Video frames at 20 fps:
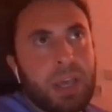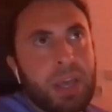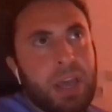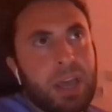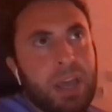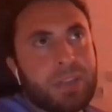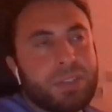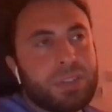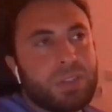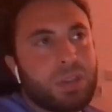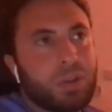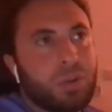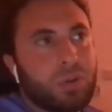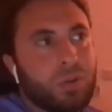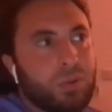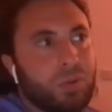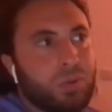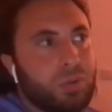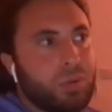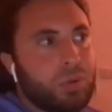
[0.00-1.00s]
And
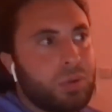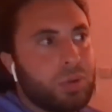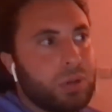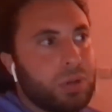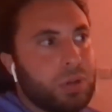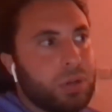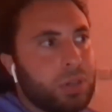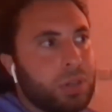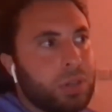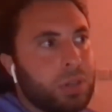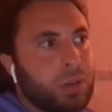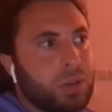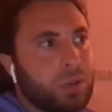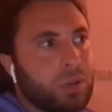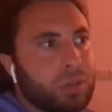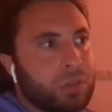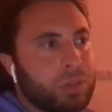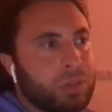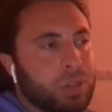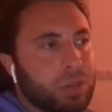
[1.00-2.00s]
so,
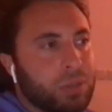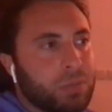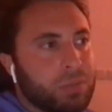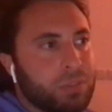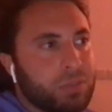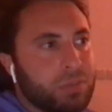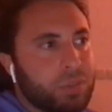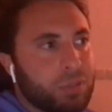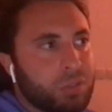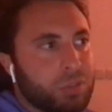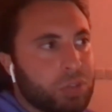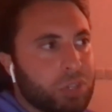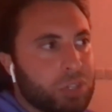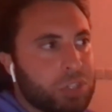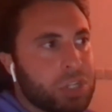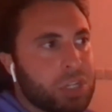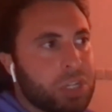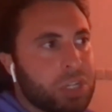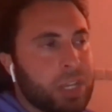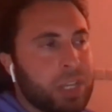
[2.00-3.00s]
in terms of
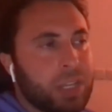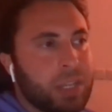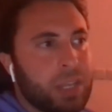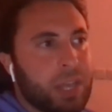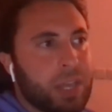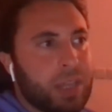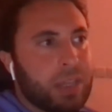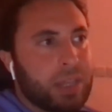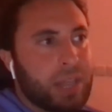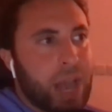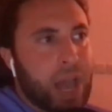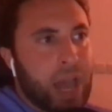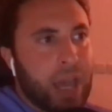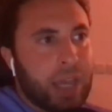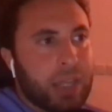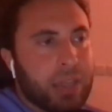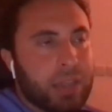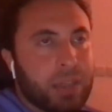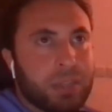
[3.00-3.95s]
nutrition and diet,